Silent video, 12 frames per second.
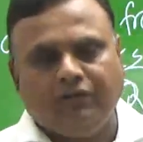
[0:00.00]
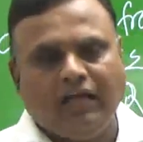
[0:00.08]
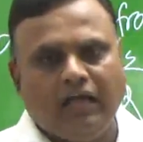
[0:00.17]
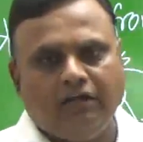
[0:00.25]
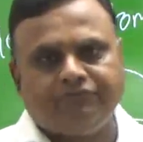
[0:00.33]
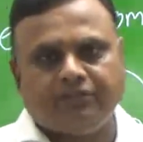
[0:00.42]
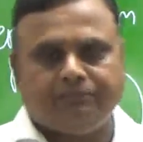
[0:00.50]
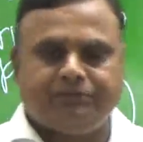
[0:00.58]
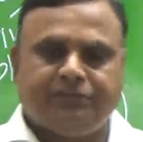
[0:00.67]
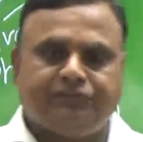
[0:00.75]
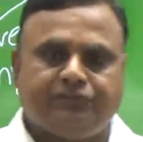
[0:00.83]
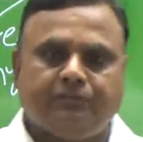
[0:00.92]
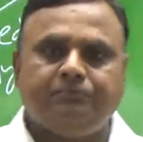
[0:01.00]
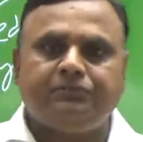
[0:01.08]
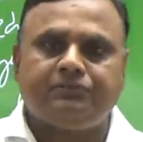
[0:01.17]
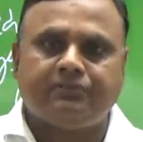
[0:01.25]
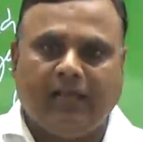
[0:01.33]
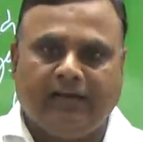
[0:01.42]
have
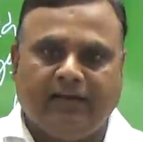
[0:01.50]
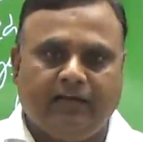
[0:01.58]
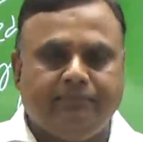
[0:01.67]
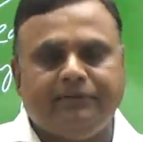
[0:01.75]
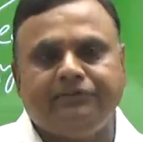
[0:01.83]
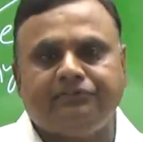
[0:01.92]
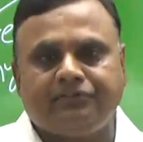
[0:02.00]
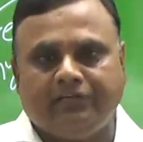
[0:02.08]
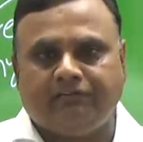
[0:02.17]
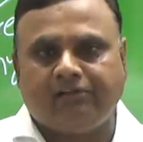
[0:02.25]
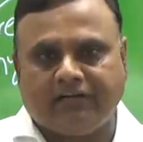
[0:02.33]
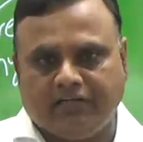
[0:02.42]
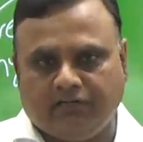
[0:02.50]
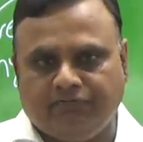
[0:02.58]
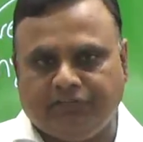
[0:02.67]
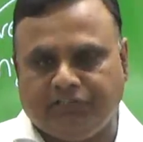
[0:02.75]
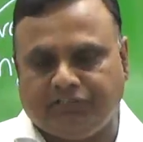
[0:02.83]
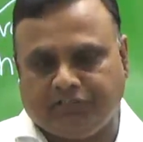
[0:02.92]
subsystems and elements interacting
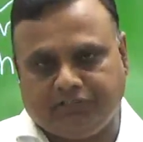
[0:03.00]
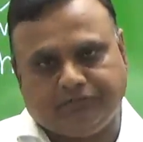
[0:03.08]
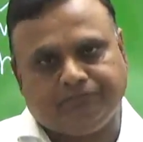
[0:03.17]
with each other,